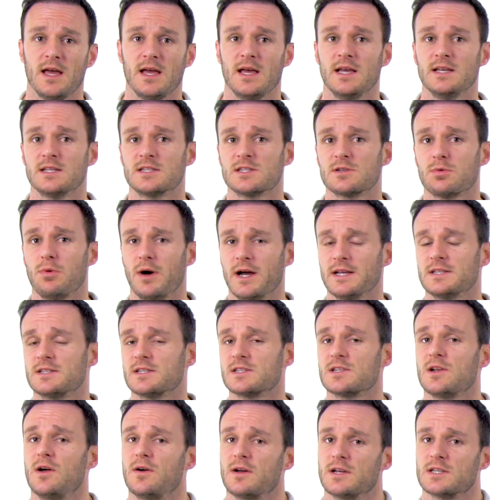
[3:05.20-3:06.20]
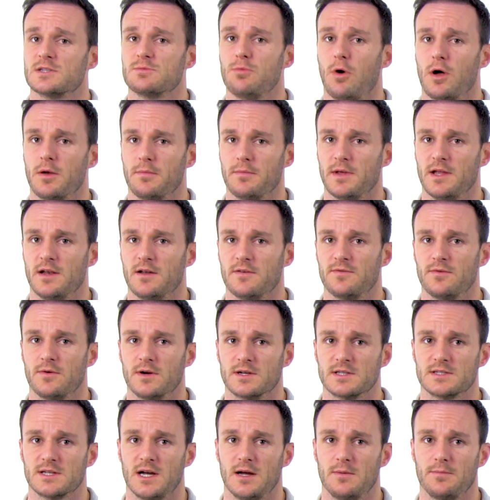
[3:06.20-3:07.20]
is twice as long as 1 meter, for
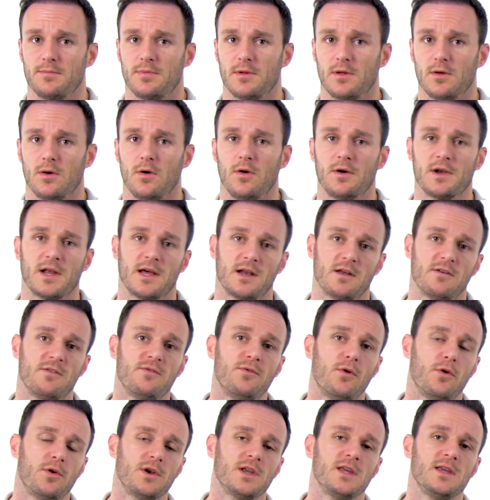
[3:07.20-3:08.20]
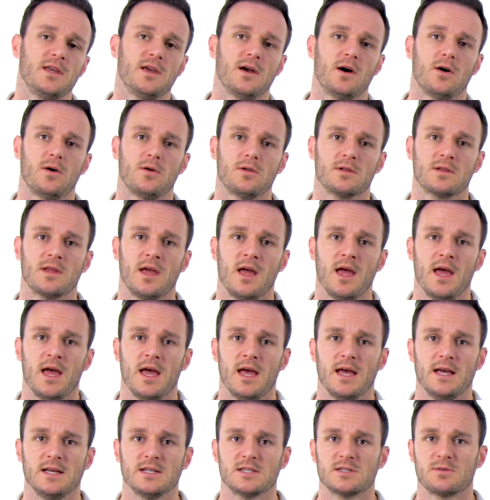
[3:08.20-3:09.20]
example, or that a 40-year-old
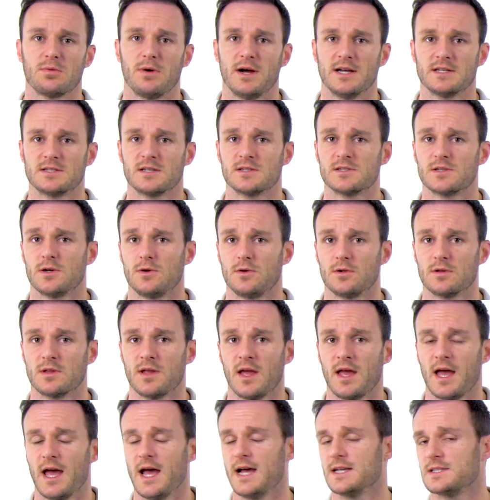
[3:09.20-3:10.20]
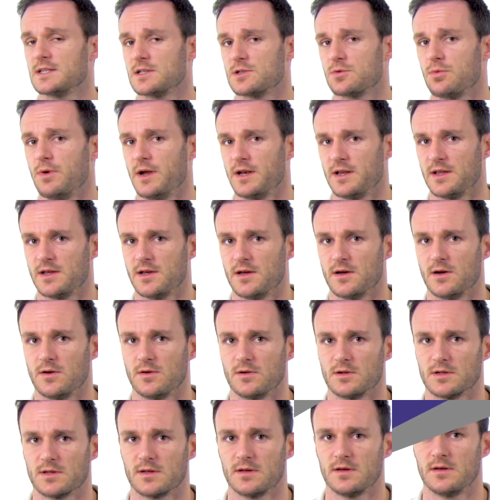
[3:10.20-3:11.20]
is twice as old as a 20-year-old.